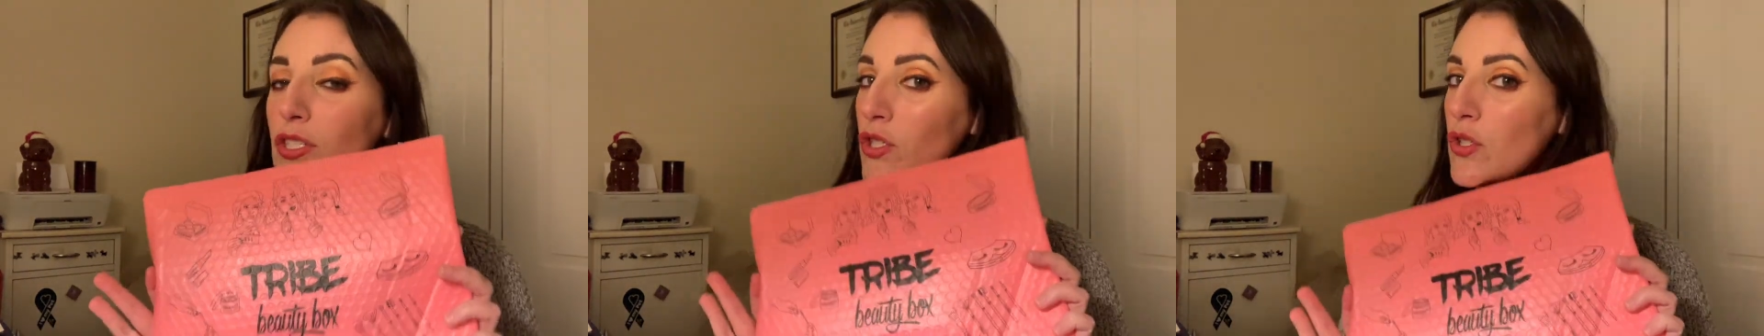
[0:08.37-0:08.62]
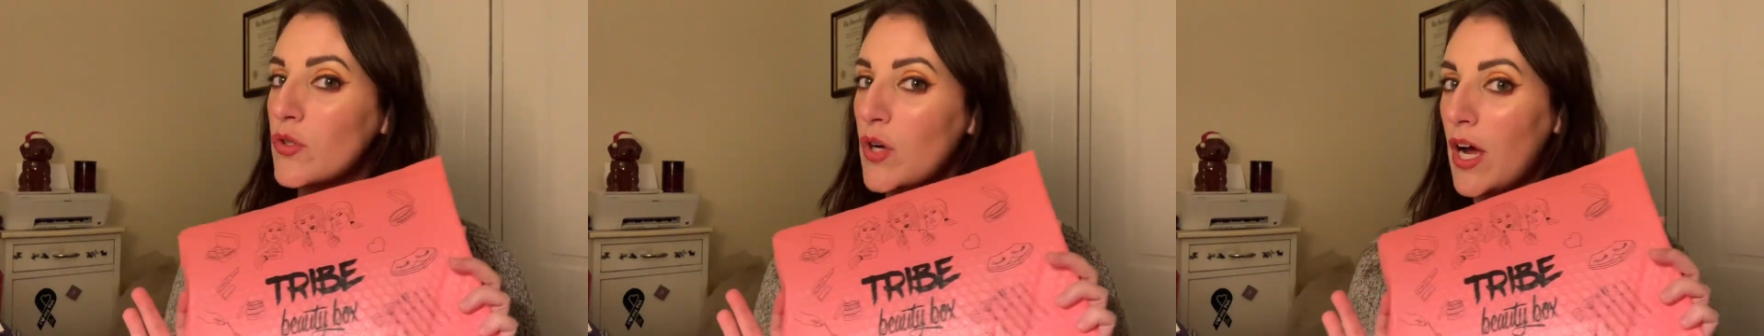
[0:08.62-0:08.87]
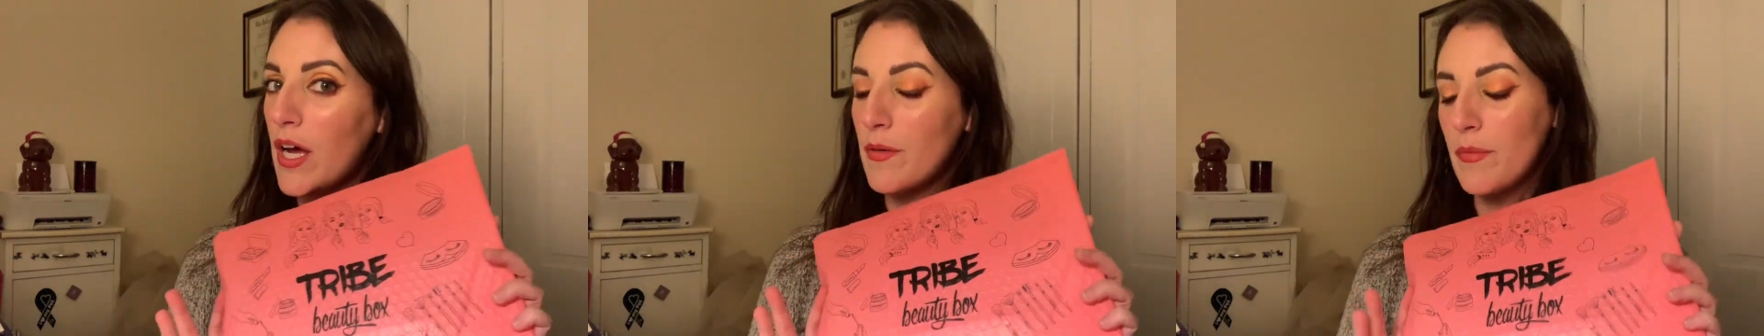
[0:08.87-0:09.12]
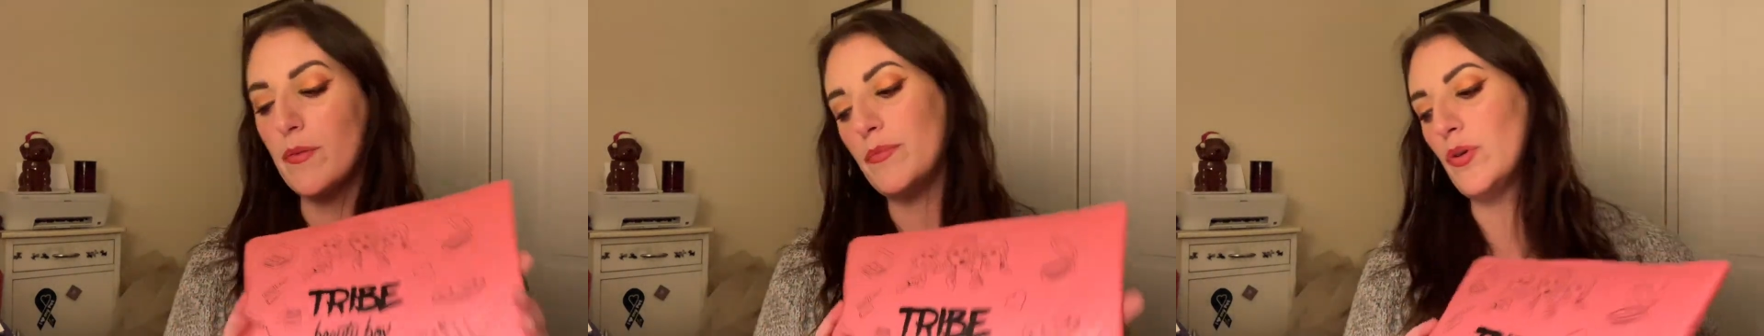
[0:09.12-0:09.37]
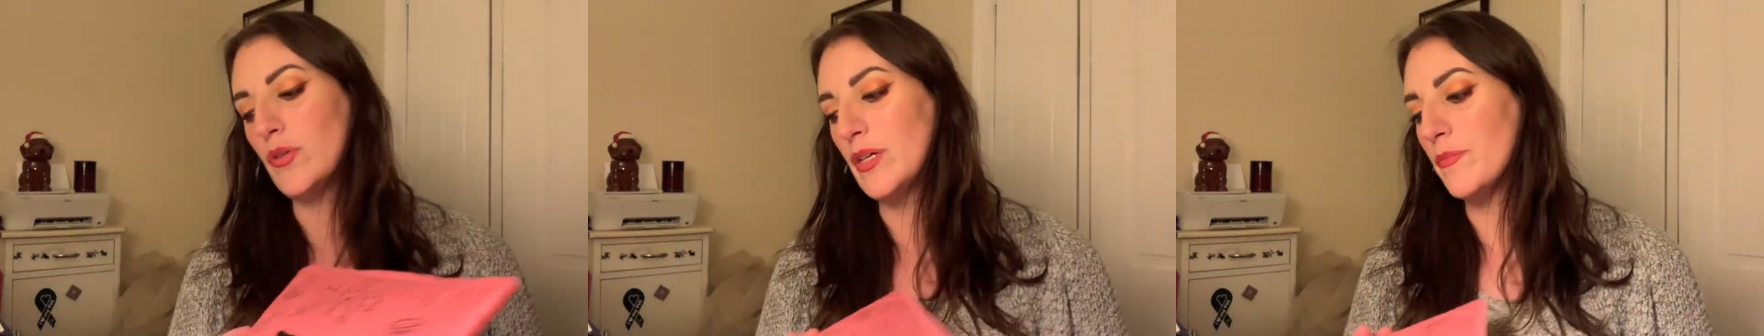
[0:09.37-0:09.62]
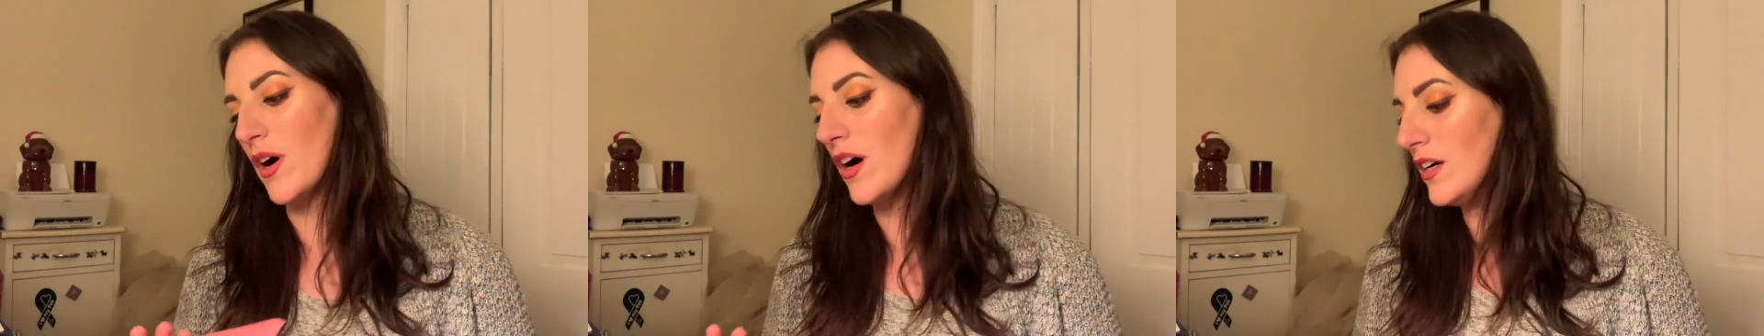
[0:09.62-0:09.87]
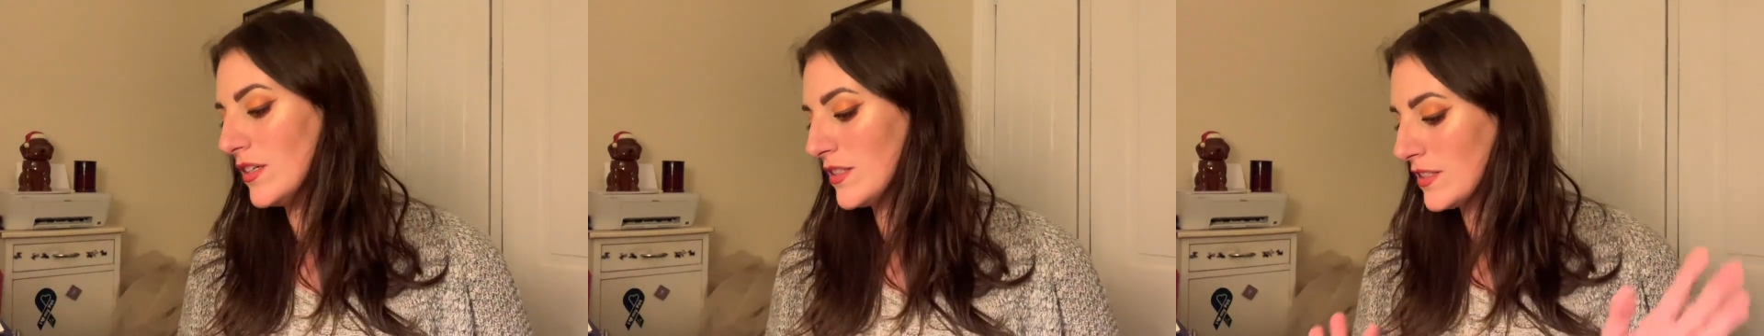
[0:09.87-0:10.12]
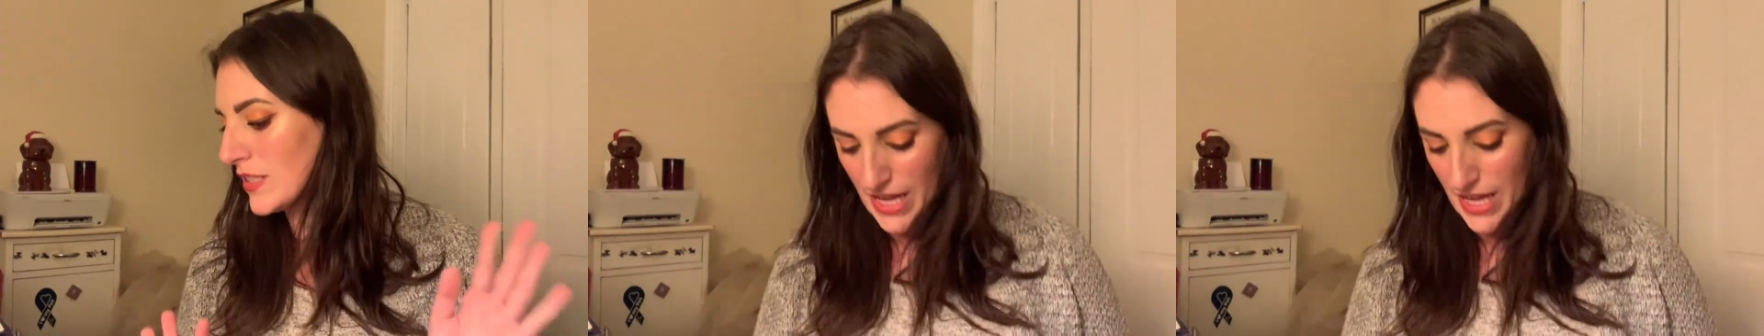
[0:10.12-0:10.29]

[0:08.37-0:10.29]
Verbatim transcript: Tribe Beauty Box,